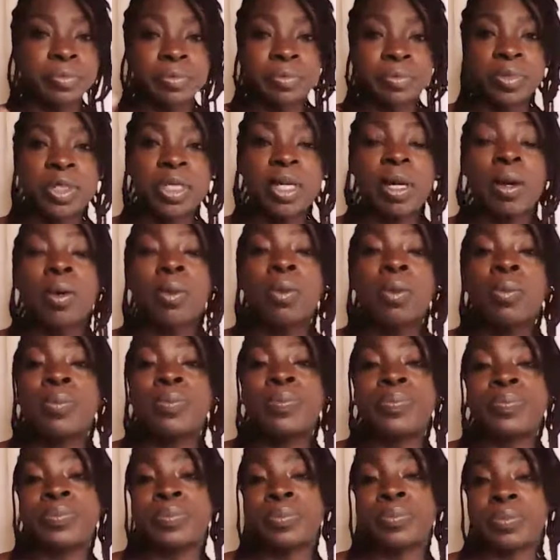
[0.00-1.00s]
So
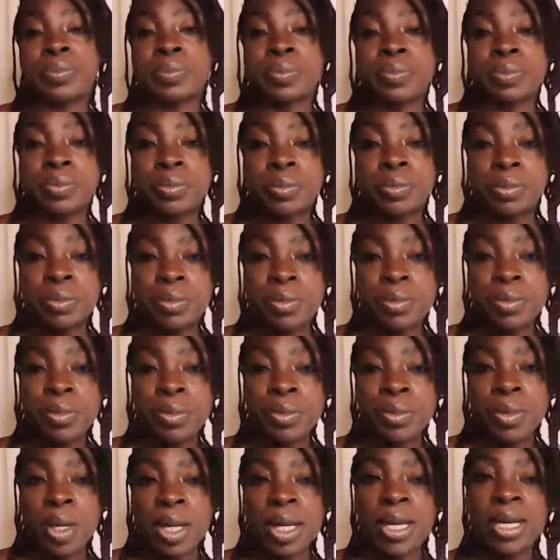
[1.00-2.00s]

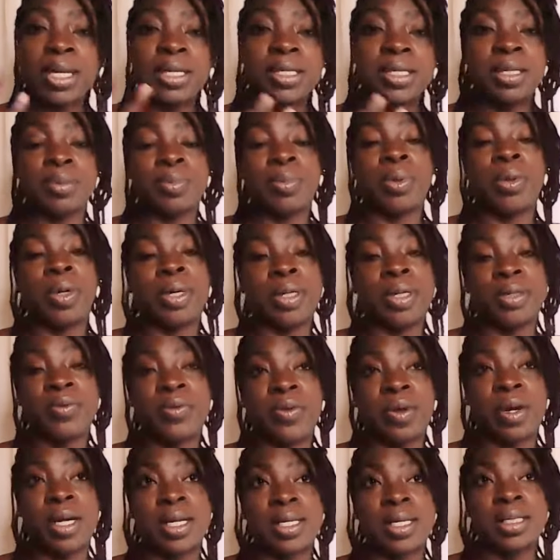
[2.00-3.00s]
it is important for
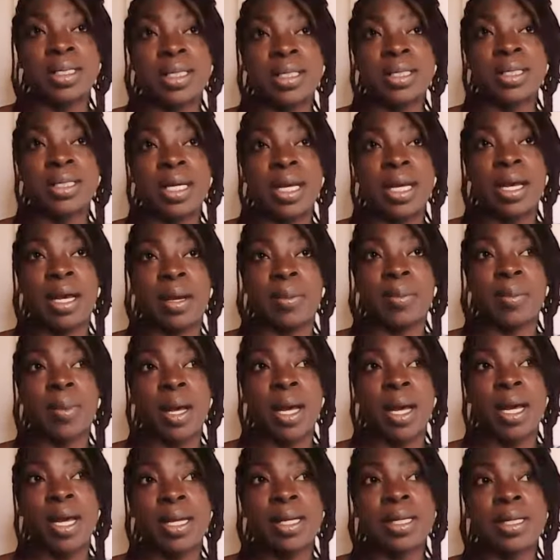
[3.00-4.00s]
us to stay up,
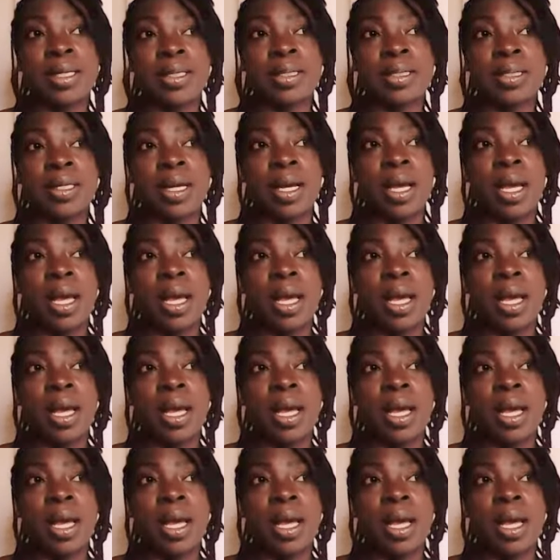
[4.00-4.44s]
guys.